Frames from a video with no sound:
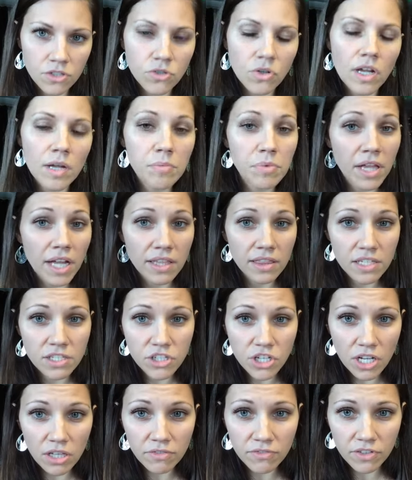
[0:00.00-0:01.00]
So I applied the
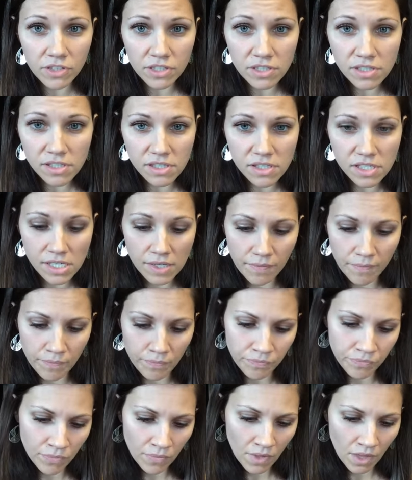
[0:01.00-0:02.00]
gel first,
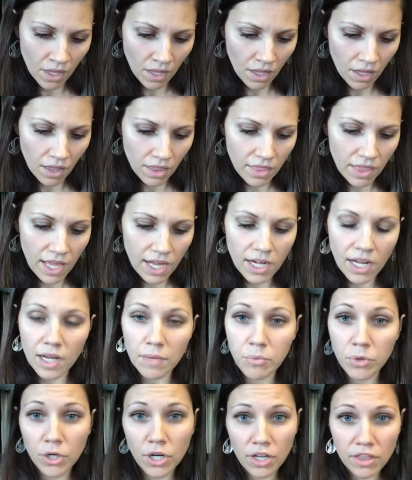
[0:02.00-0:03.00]
then I
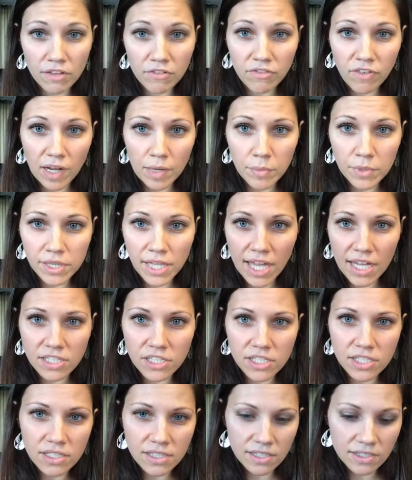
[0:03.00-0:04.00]
put on the fiber
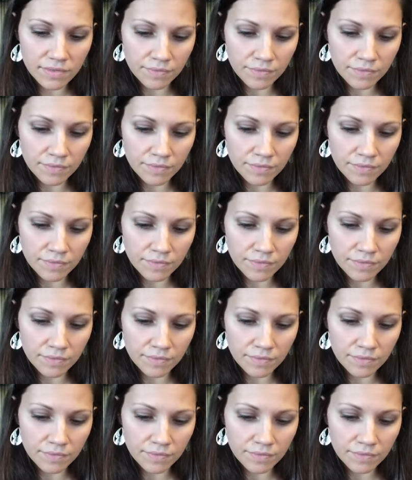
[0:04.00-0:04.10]
lashes,